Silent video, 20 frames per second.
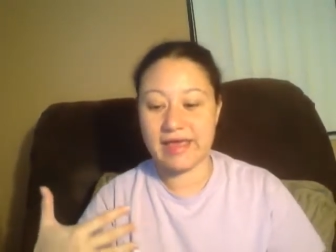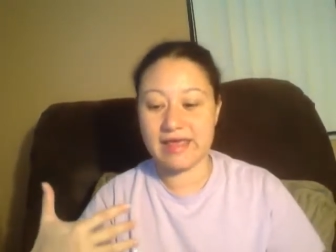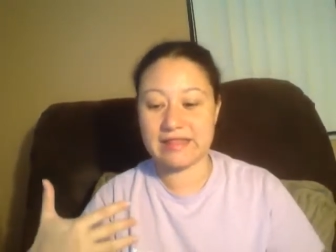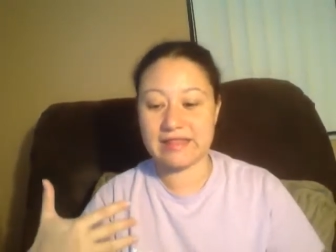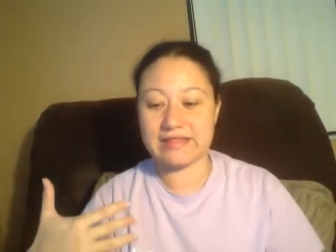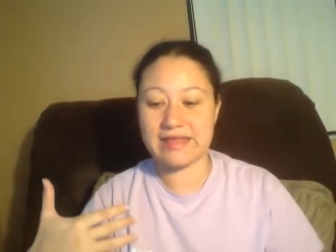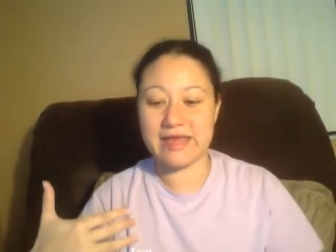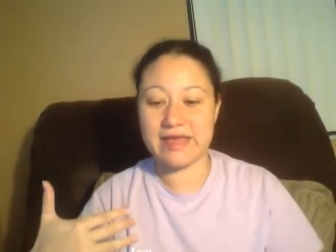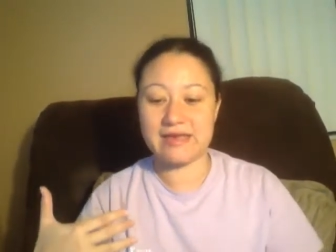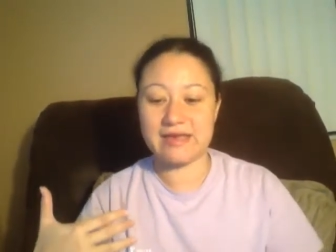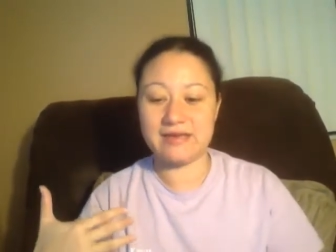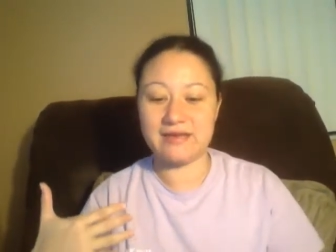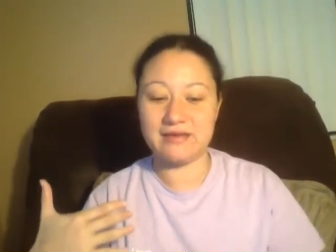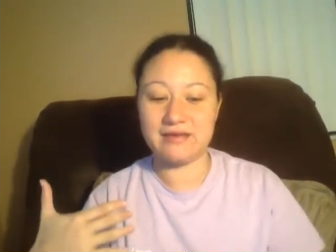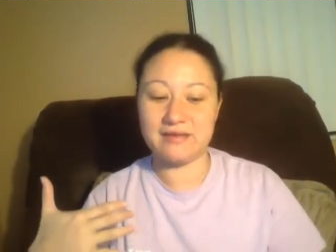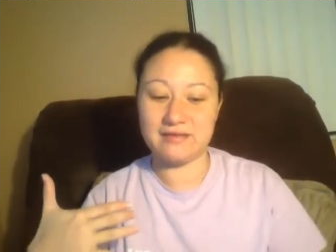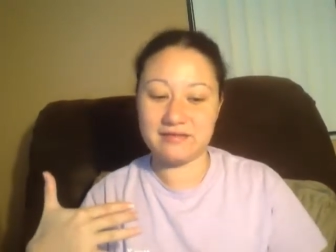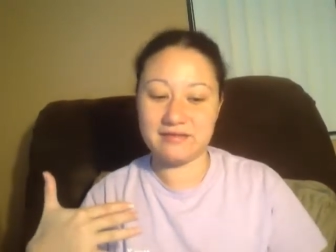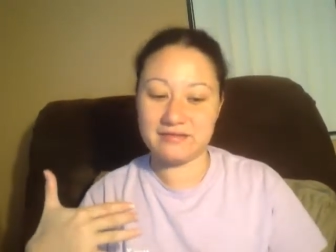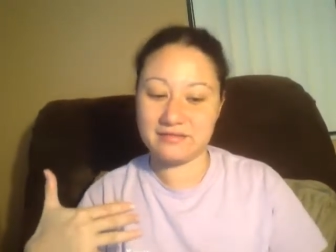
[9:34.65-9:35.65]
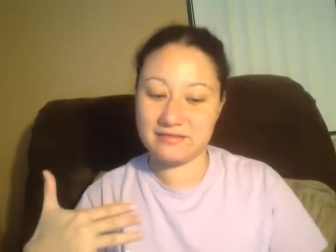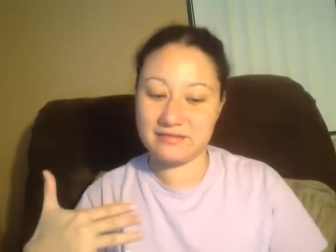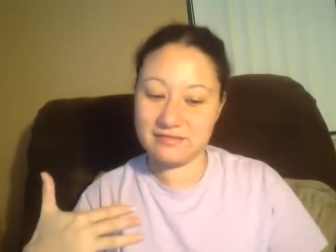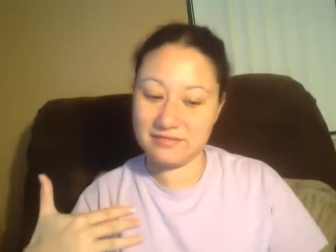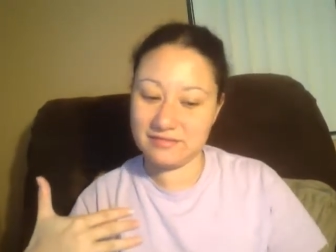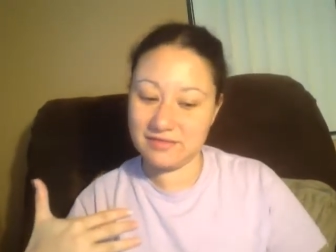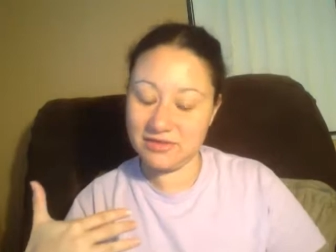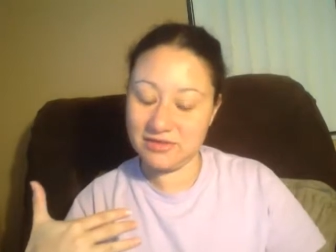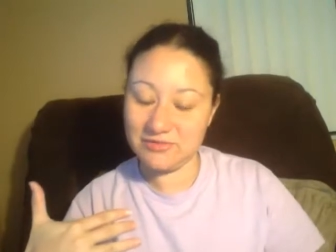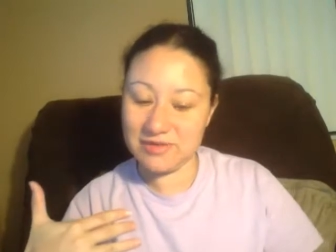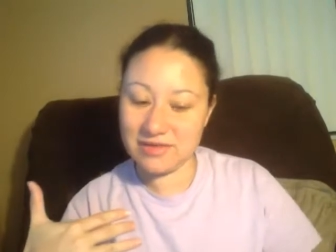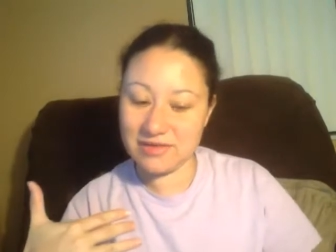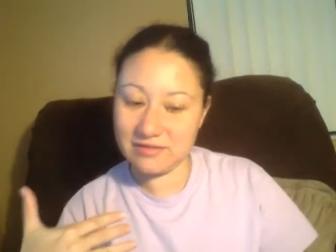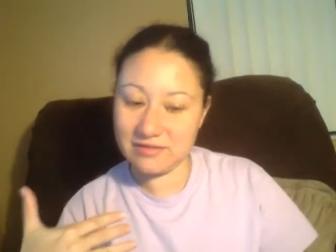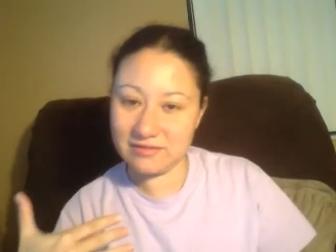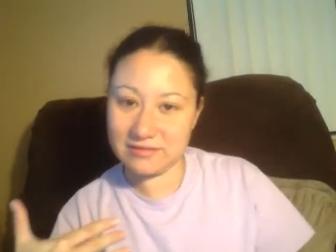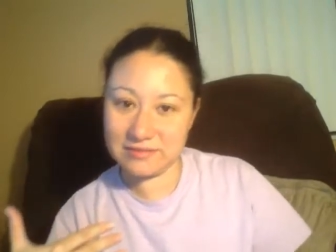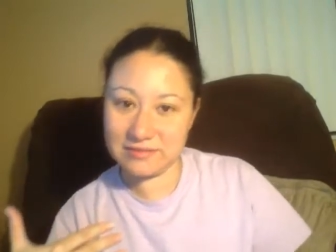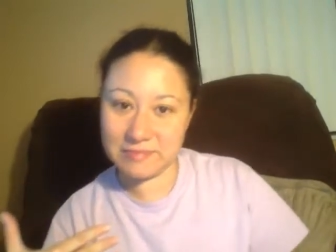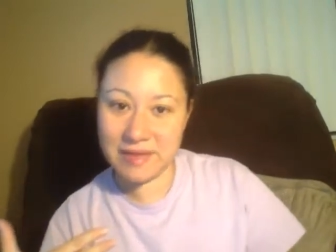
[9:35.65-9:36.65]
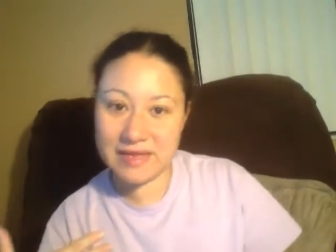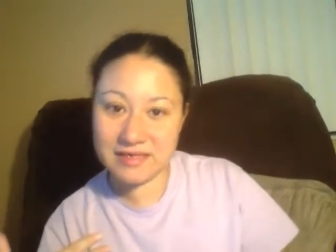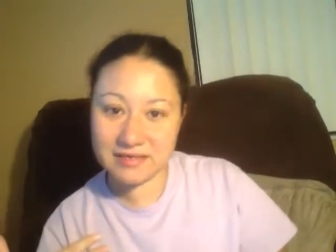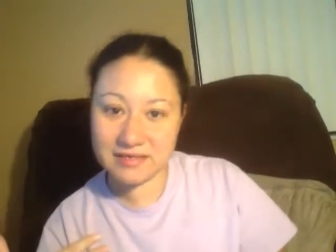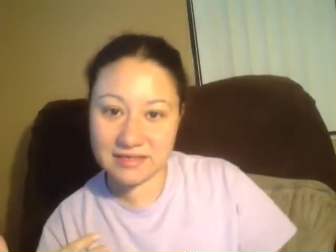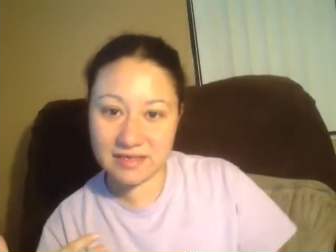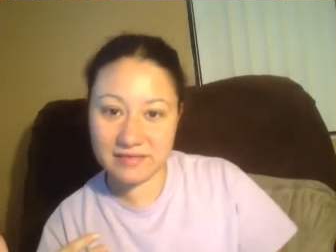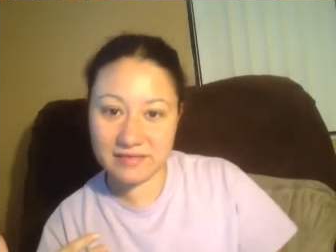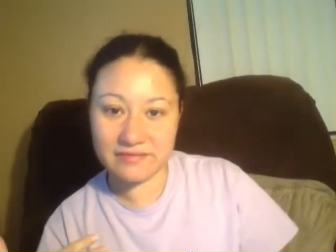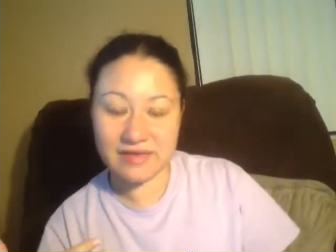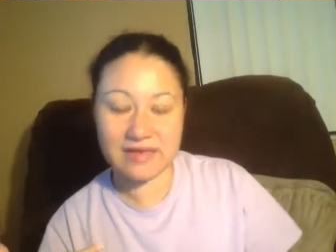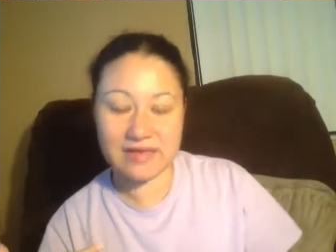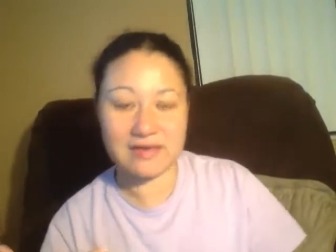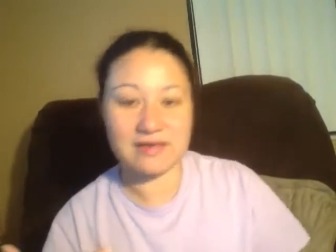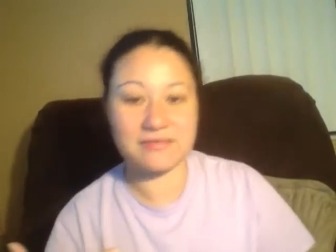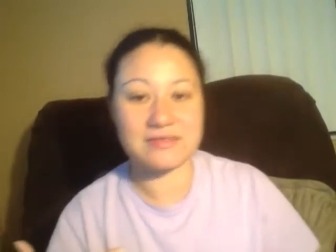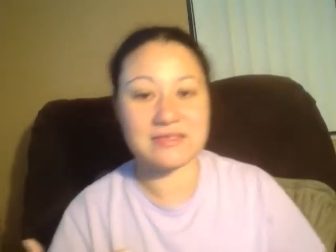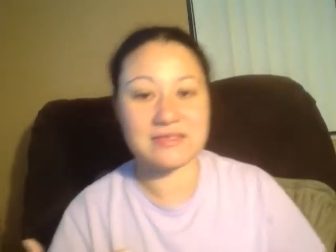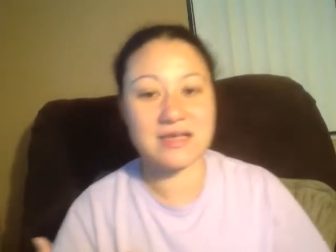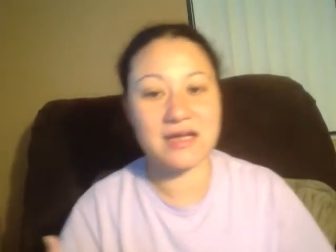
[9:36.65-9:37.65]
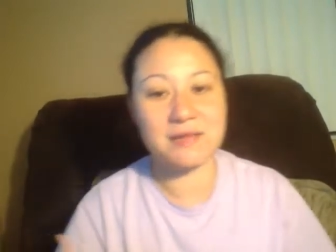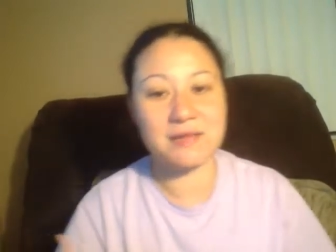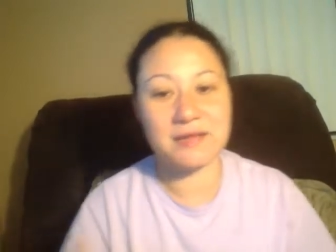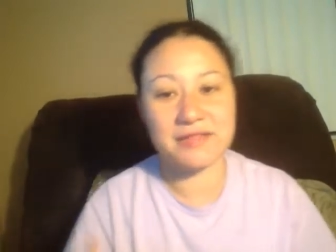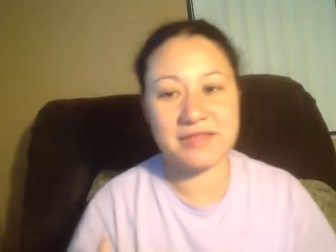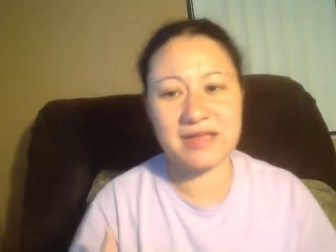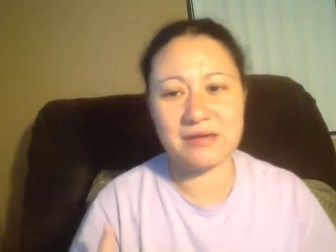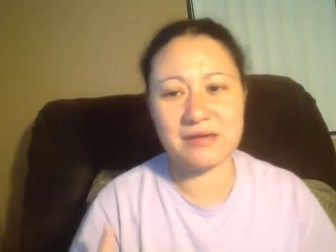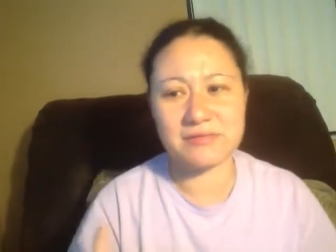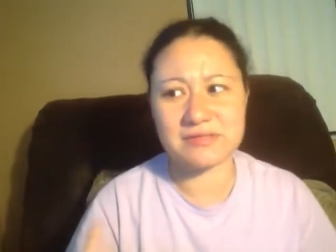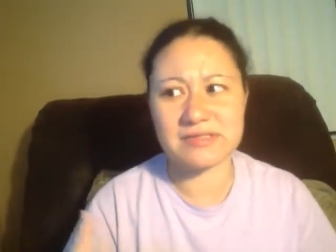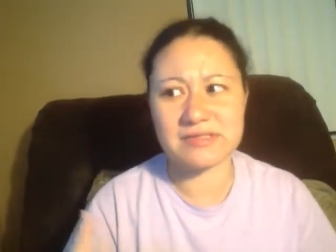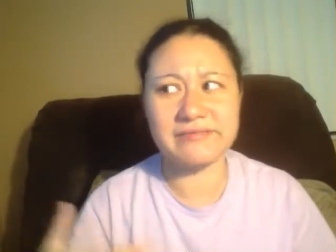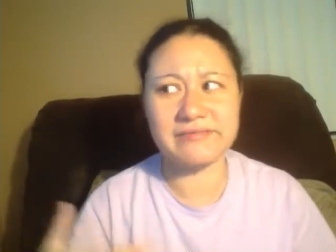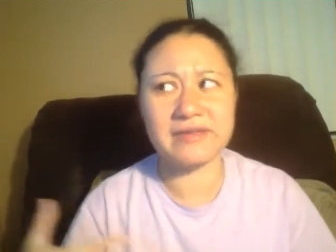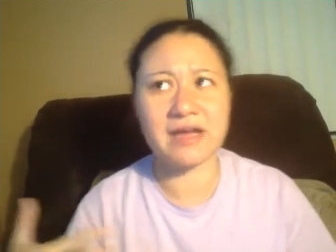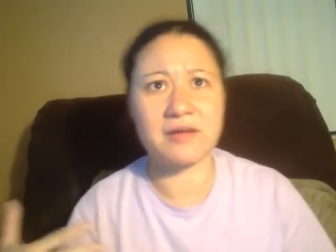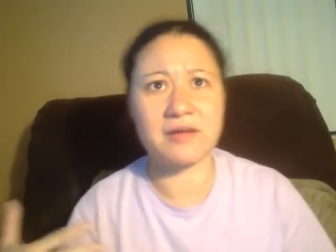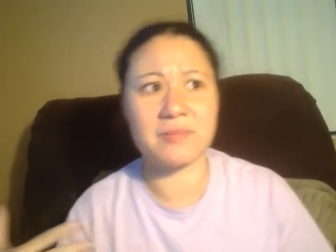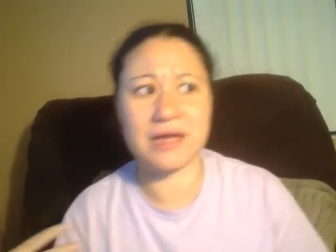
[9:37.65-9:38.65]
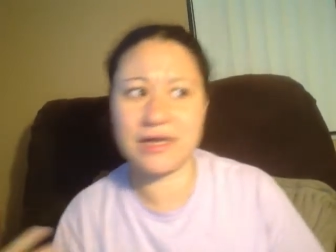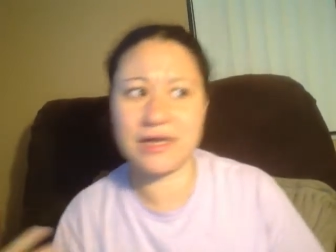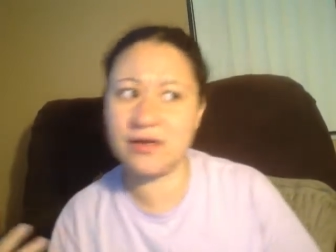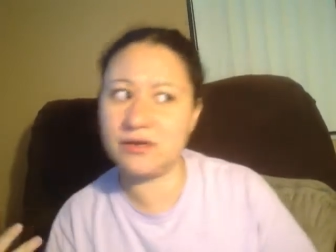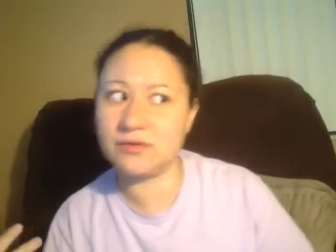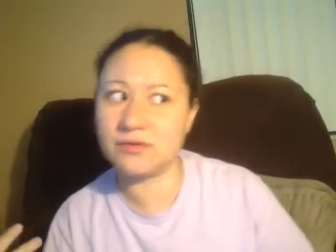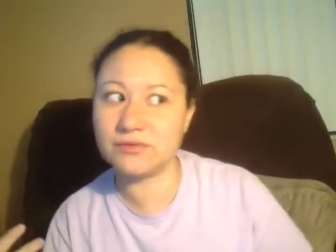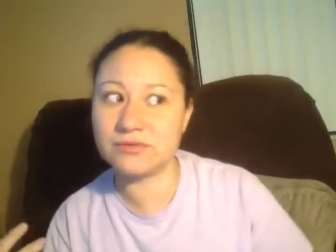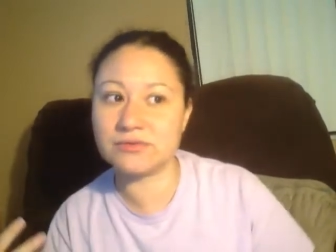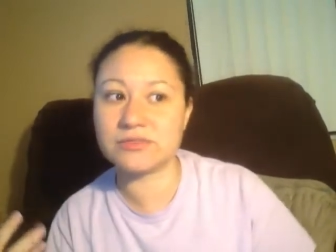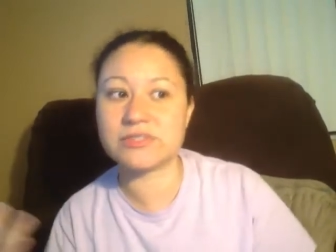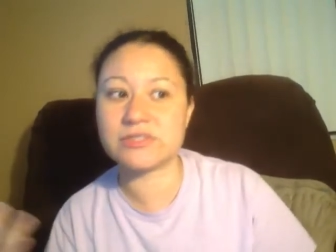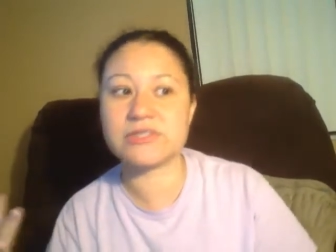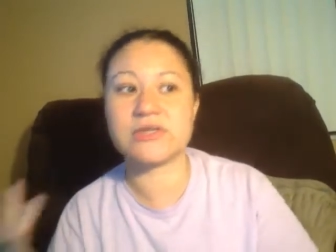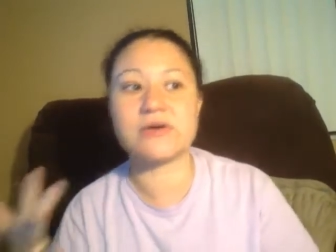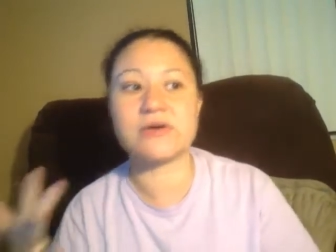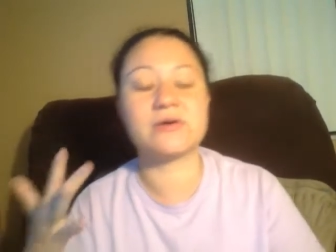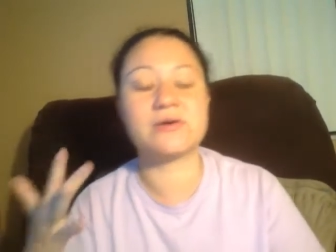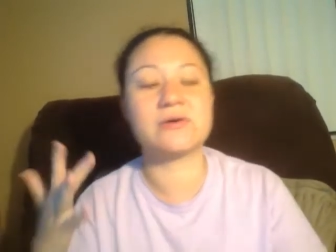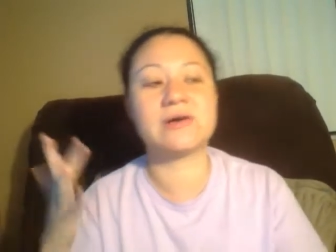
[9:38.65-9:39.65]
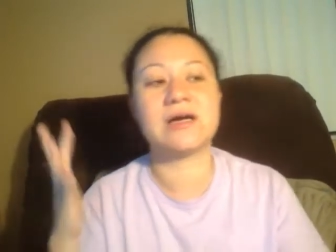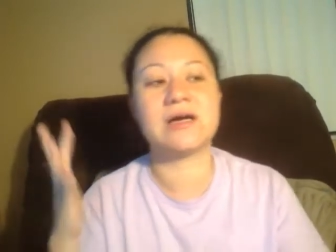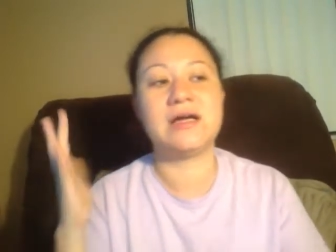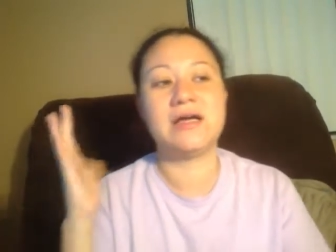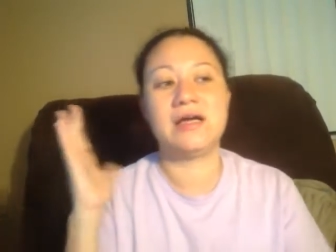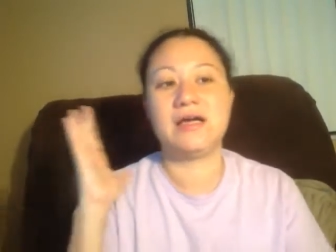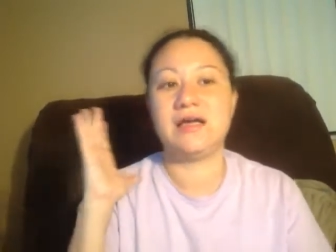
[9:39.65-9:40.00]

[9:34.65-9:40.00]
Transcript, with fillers: and then you get a little dependent on that and at the time i think i was living on my own so